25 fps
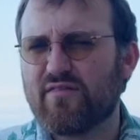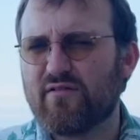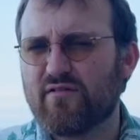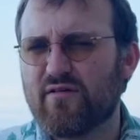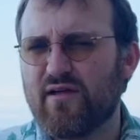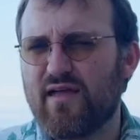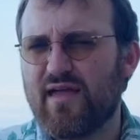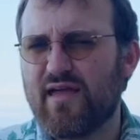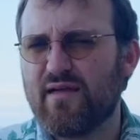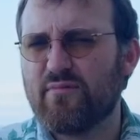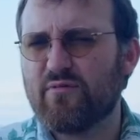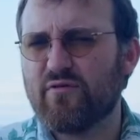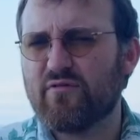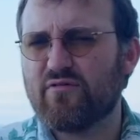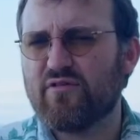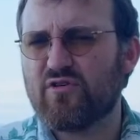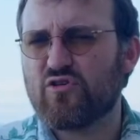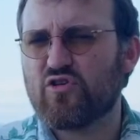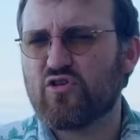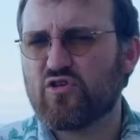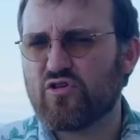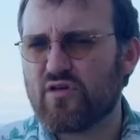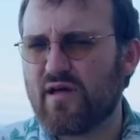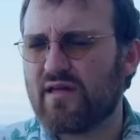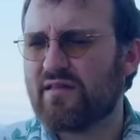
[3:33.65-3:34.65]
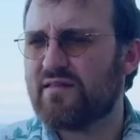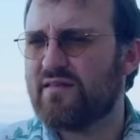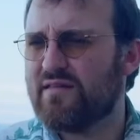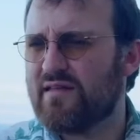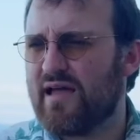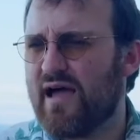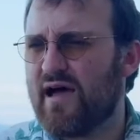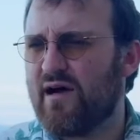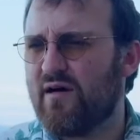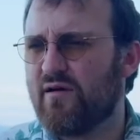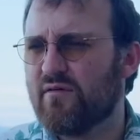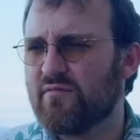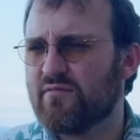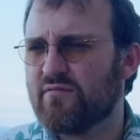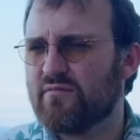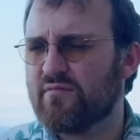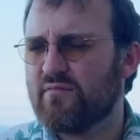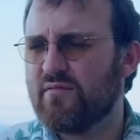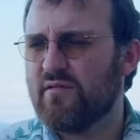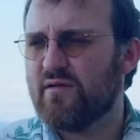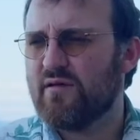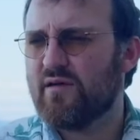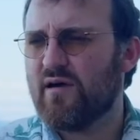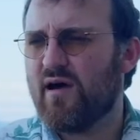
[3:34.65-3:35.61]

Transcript: they're able to shut down